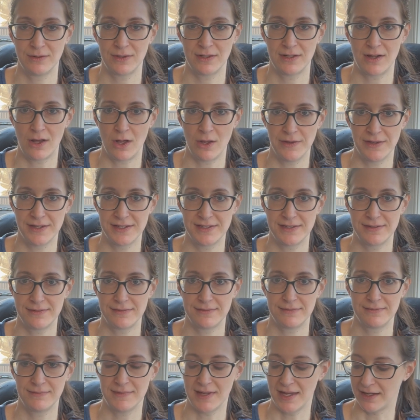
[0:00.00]
all this
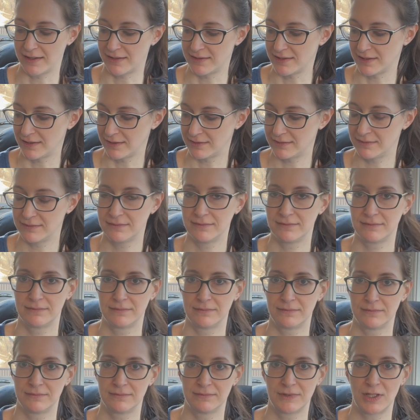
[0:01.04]
hectic
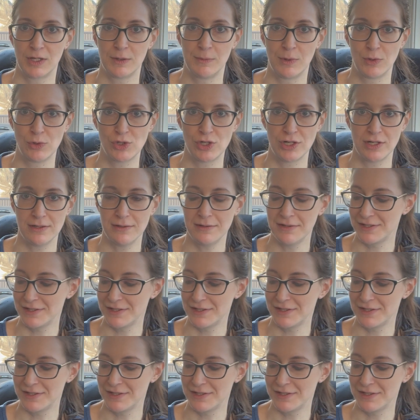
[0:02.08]
commotion.